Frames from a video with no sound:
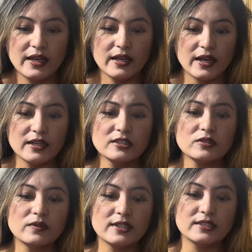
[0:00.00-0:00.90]
Another
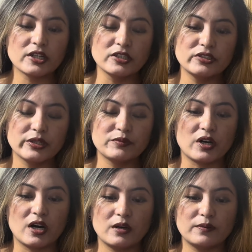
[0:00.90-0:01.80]
one is concept
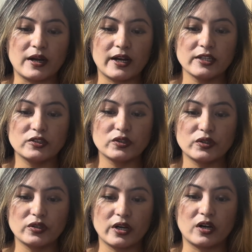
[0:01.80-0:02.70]
of
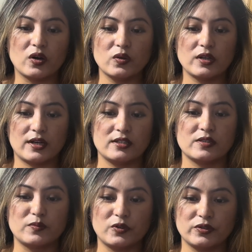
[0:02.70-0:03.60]
ISO
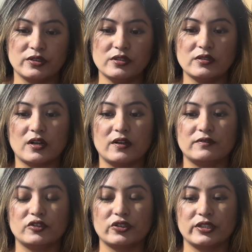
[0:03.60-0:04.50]
Ahola's models
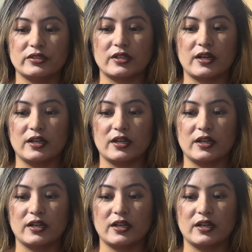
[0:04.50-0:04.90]
of tourist